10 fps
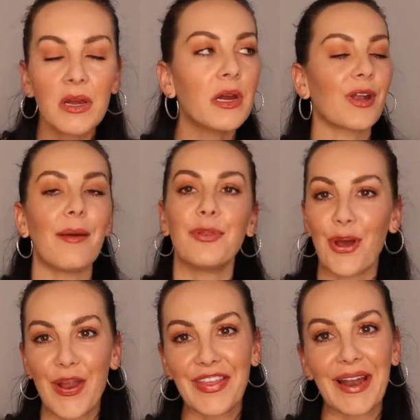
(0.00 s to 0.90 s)
But I'm
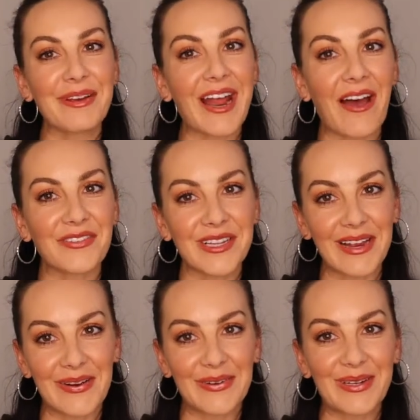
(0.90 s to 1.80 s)
learning that I'm gonna have to
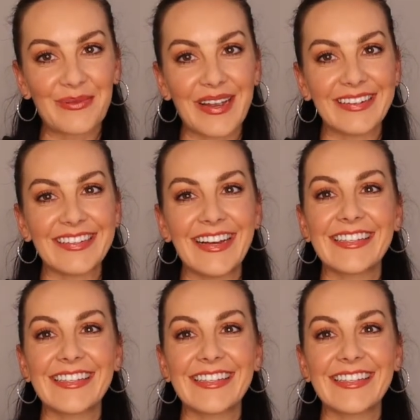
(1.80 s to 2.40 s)
let go a little bit.